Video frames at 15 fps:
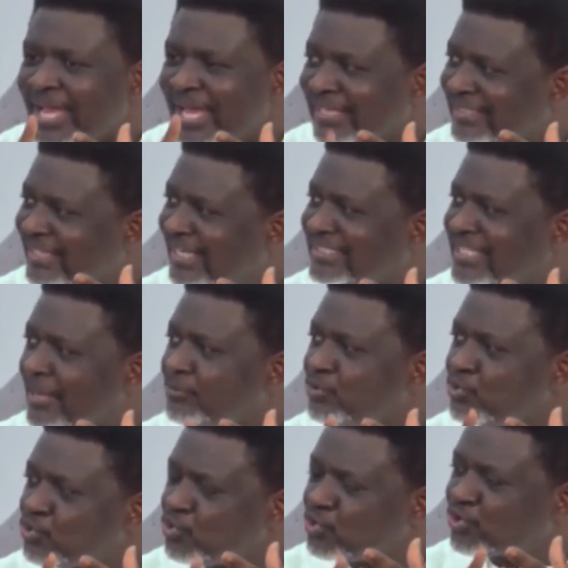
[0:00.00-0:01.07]
And there are
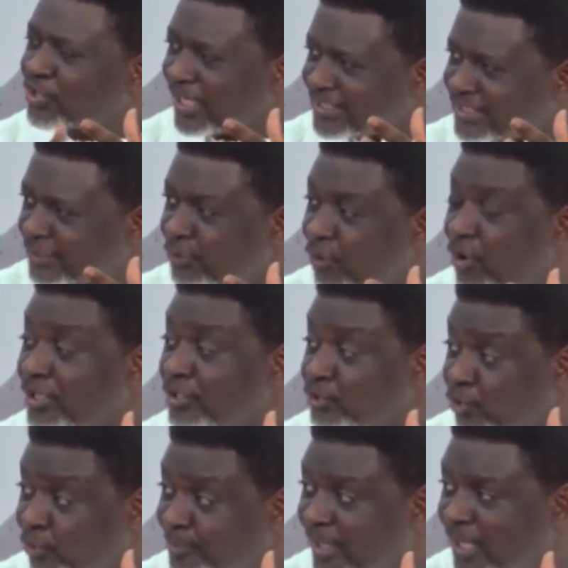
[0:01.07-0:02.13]
times you do transit, or
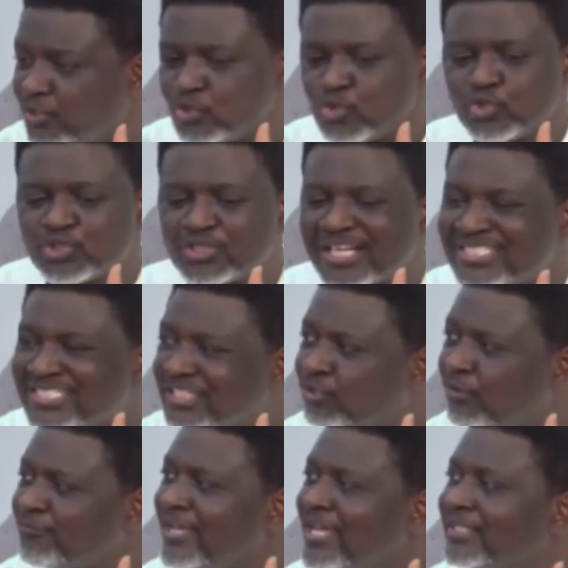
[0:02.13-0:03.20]
Ethiopia, you do
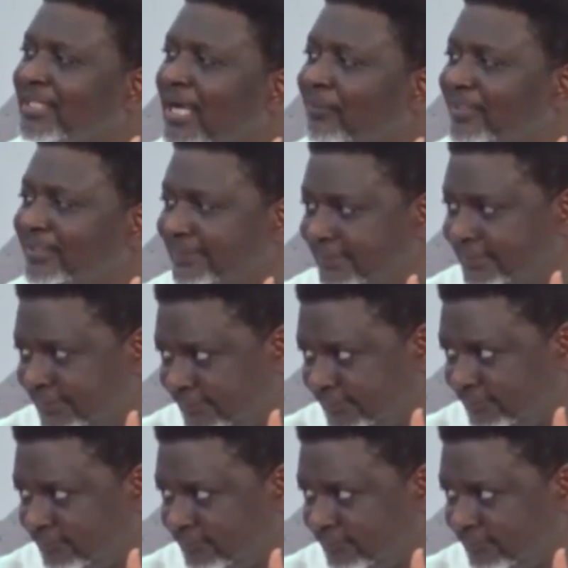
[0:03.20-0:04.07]
transit of 8 hours.